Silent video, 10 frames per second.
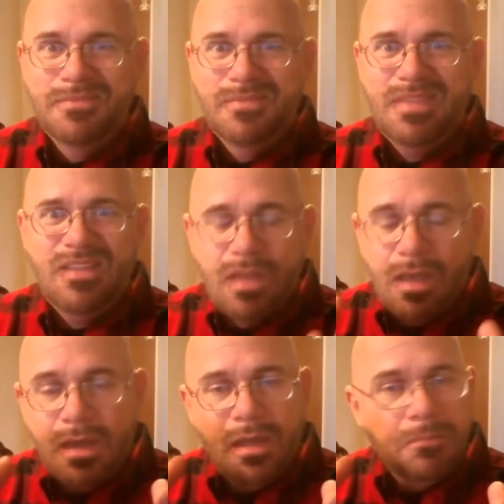These
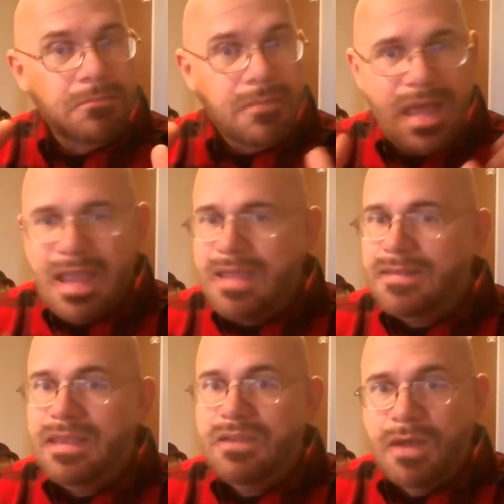
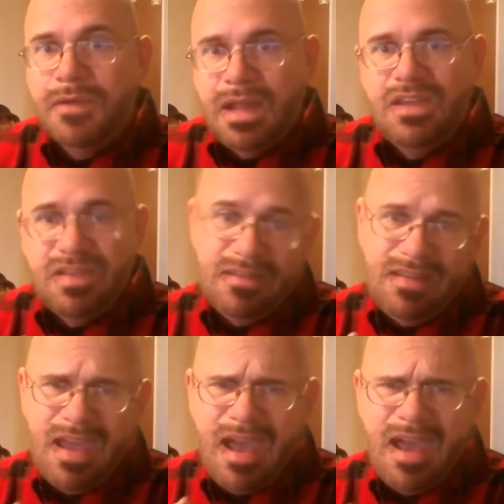amazing revelations
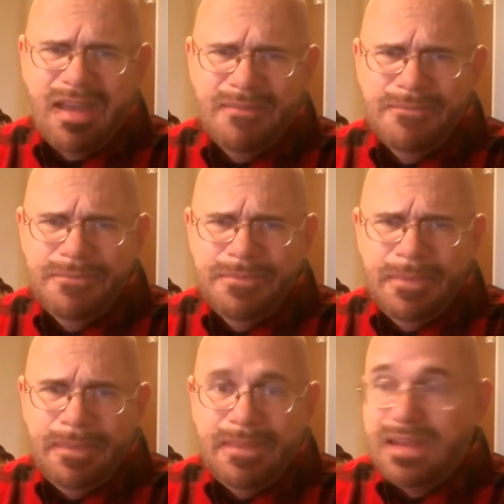he had,
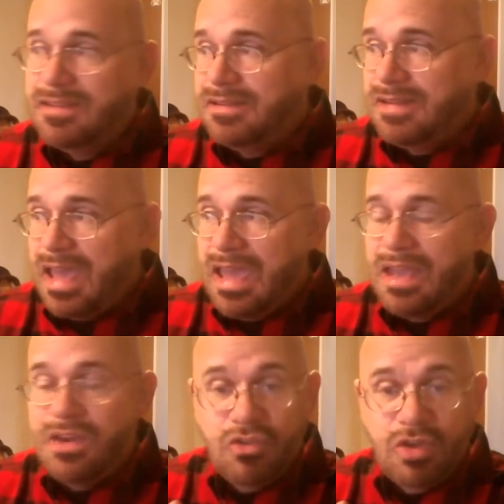that today
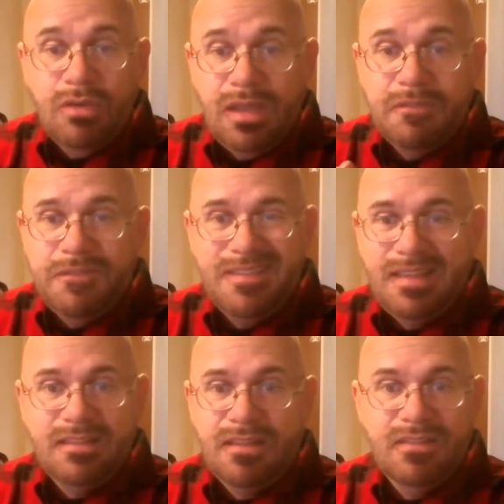Newtonian
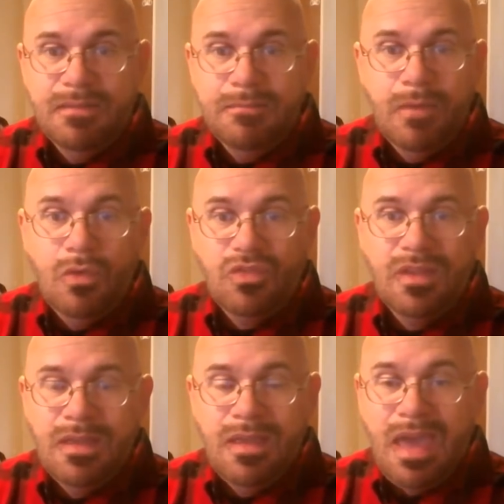physics is the most
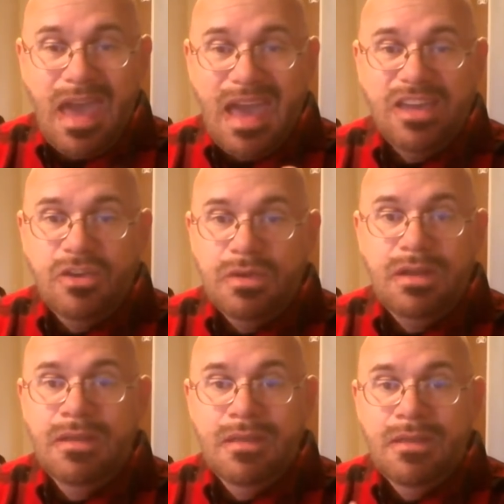accurate
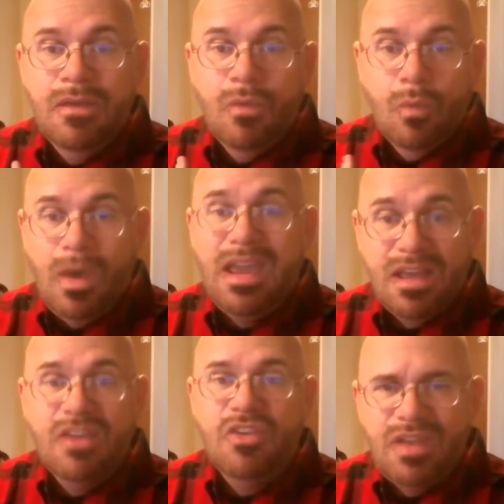way to
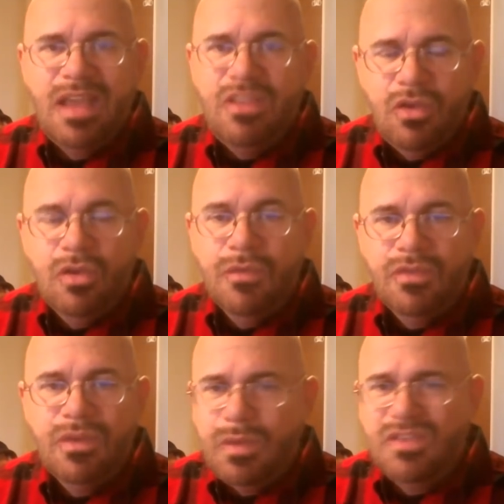understand the universe
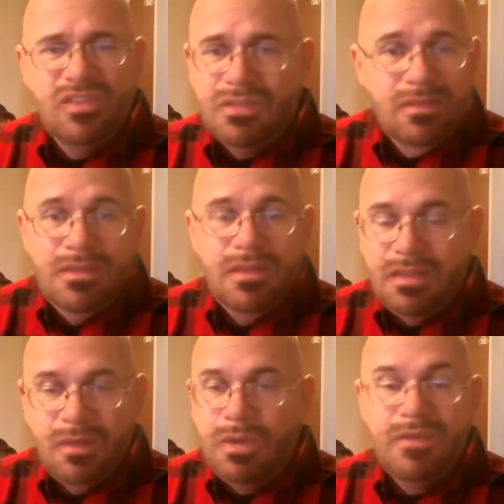that
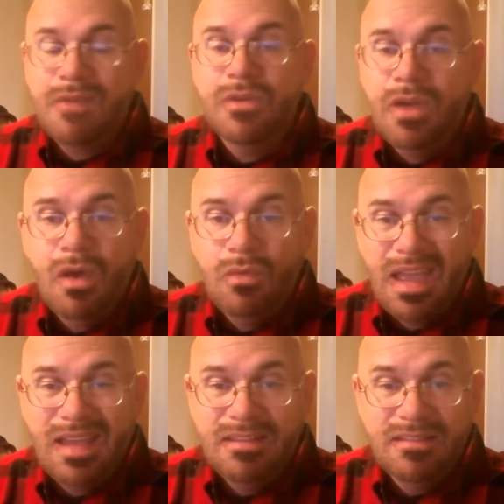we've ever known,
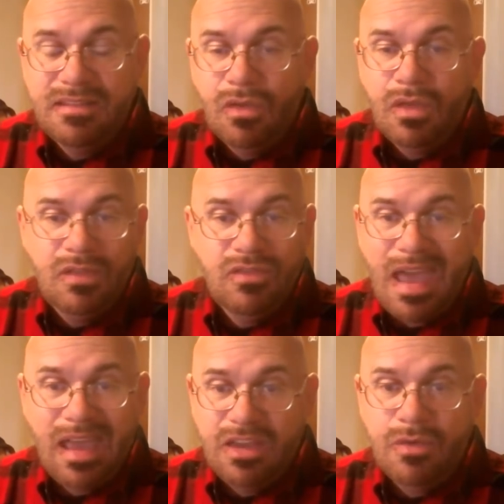and is still as
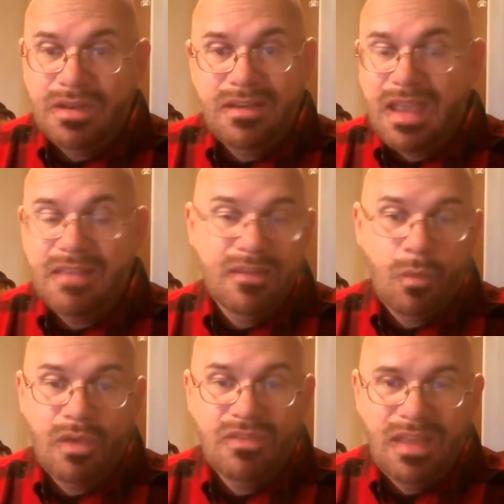accurate today as it
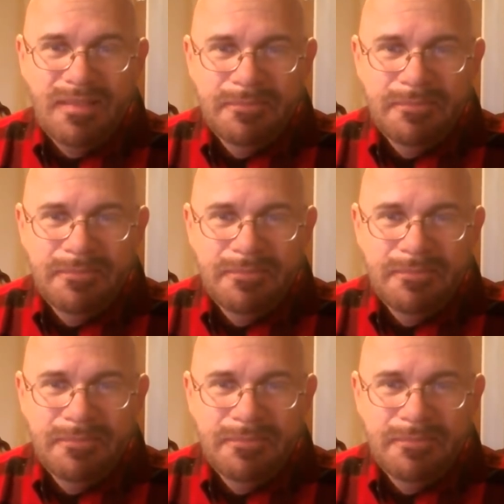was then.